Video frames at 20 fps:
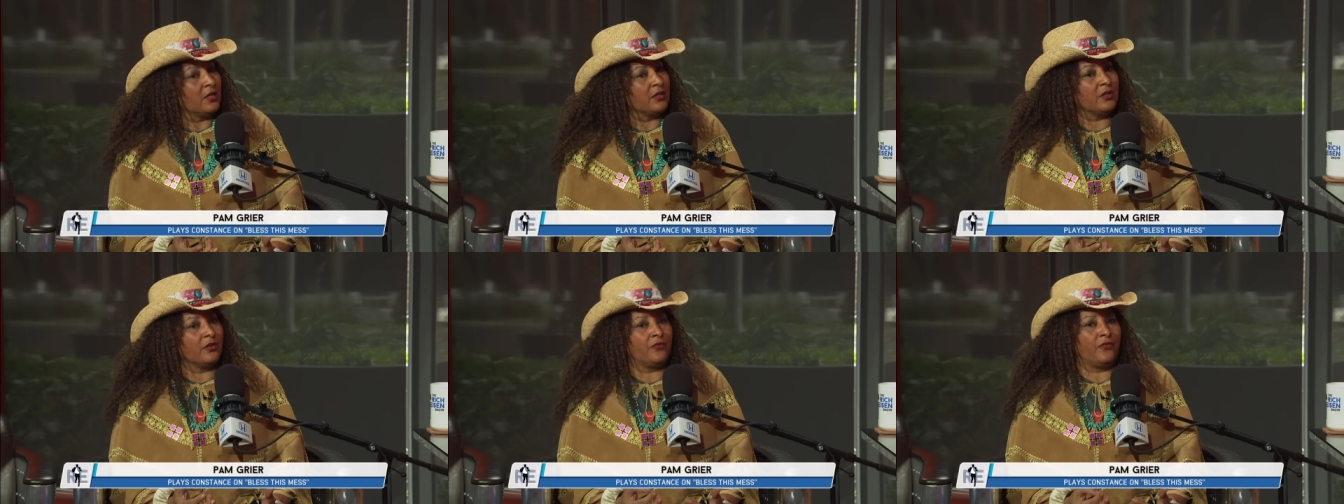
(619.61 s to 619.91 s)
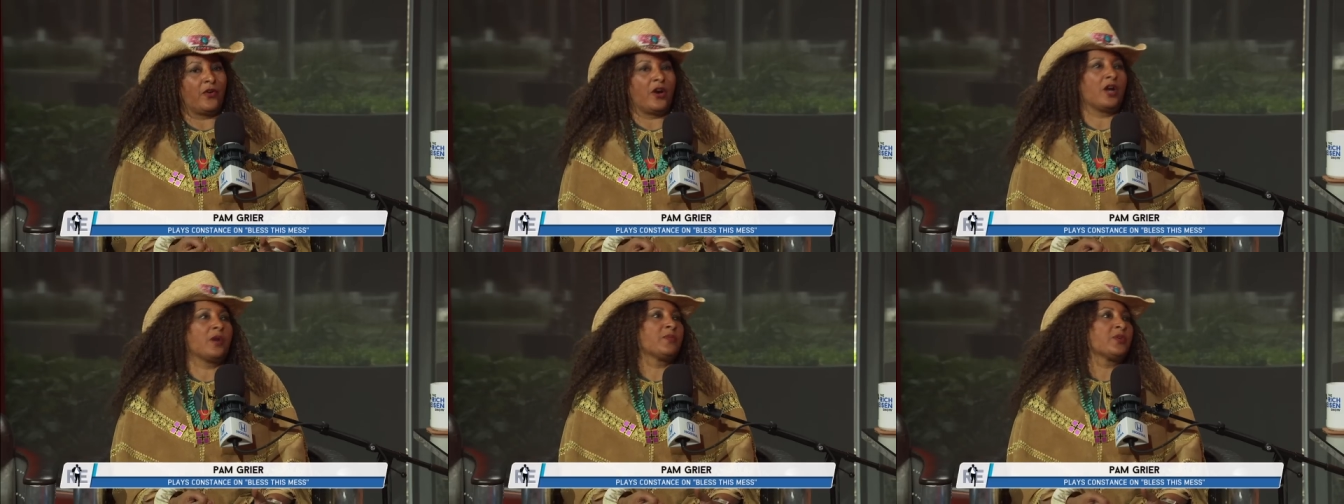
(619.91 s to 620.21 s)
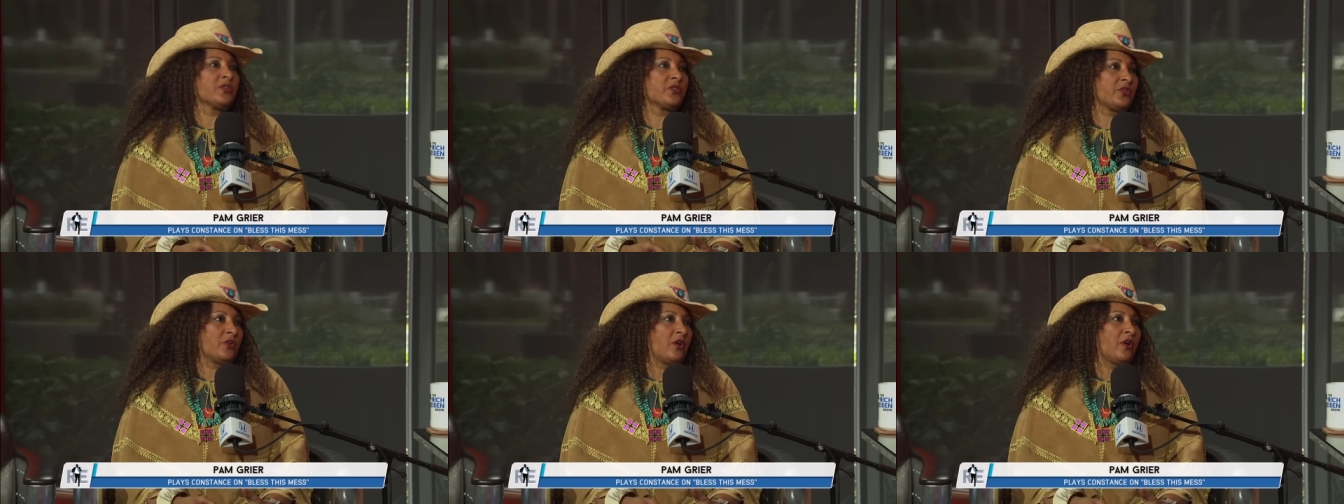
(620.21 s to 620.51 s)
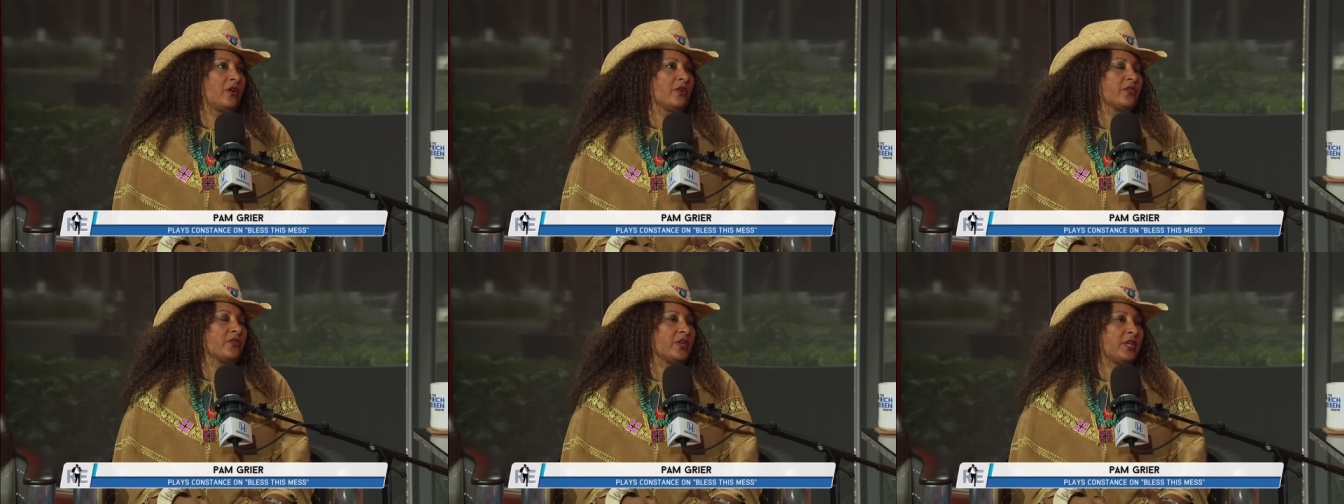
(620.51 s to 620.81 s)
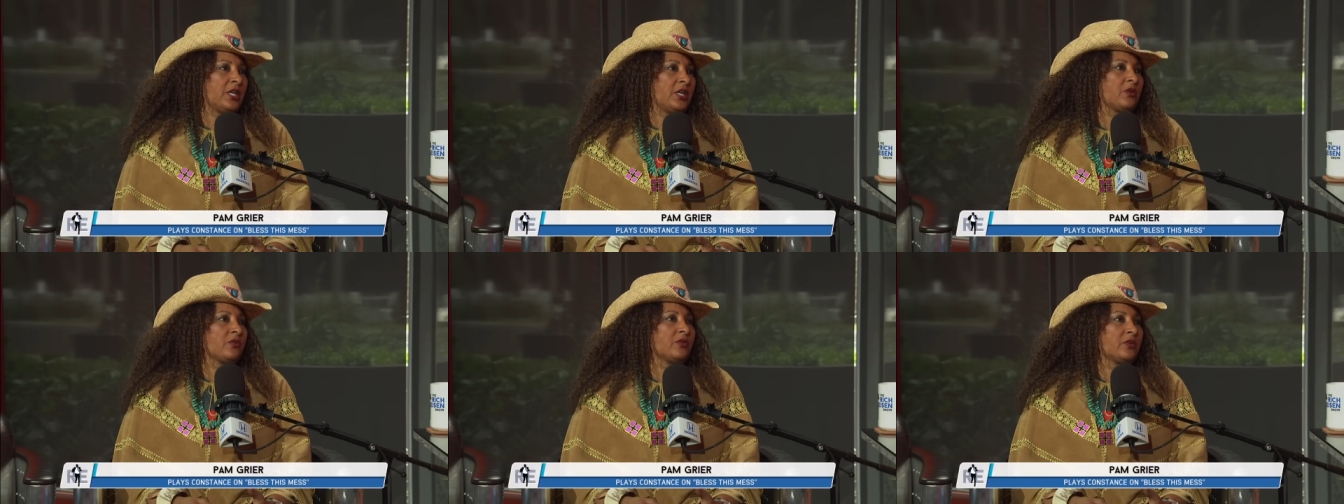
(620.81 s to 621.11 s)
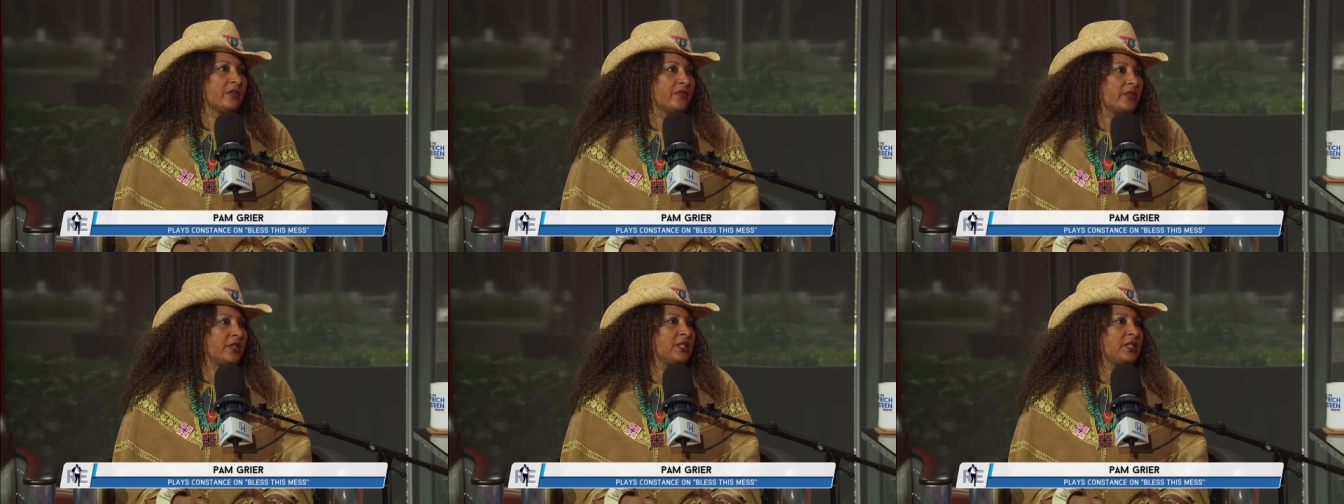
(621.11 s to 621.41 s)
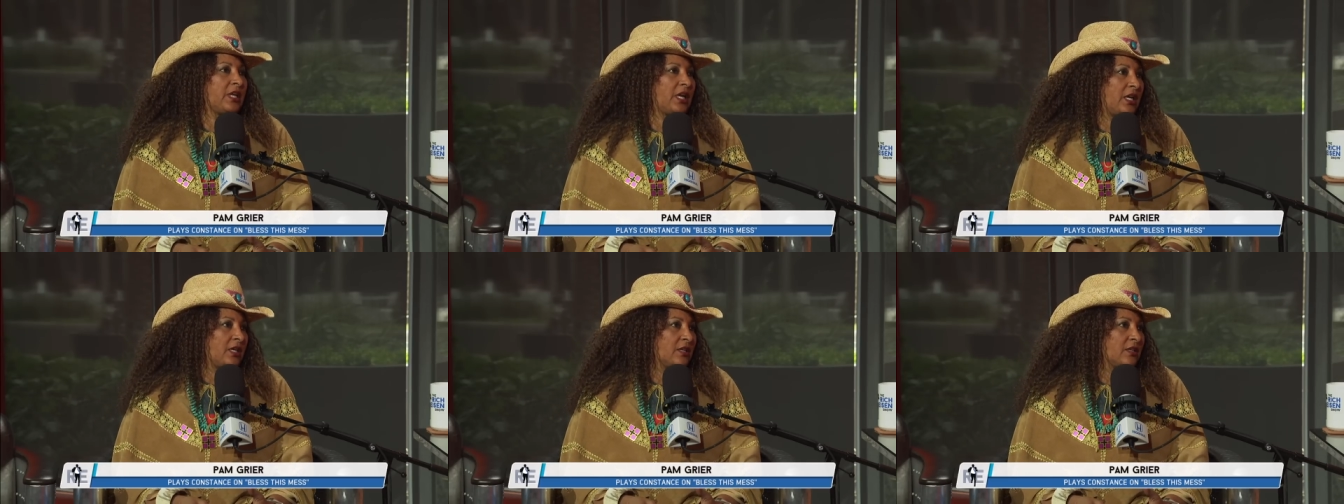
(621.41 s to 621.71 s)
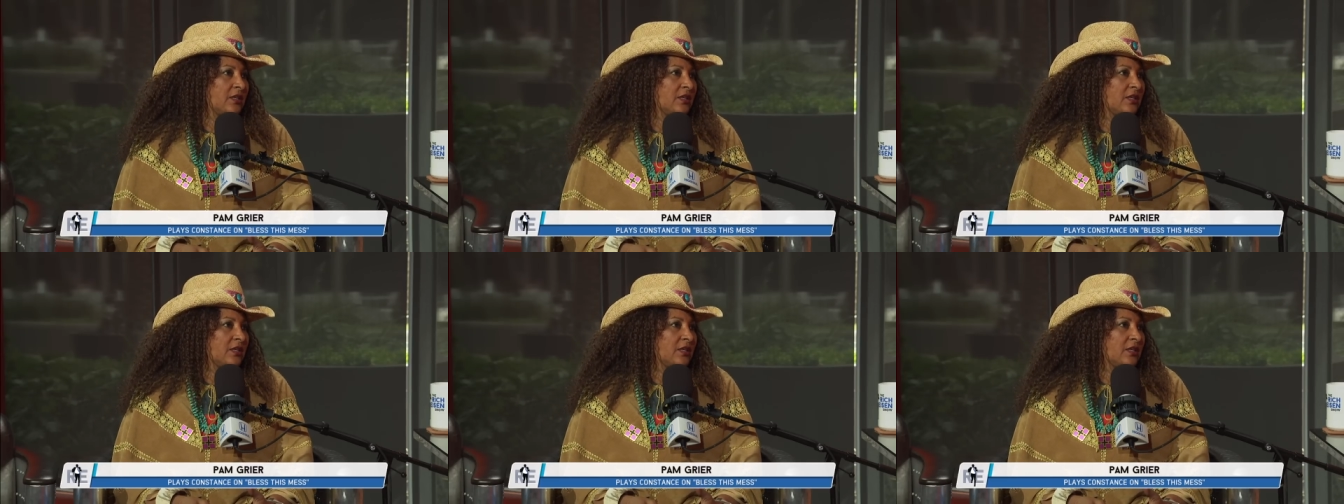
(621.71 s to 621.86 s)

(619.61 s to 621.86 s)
the farmers are the hero of the day.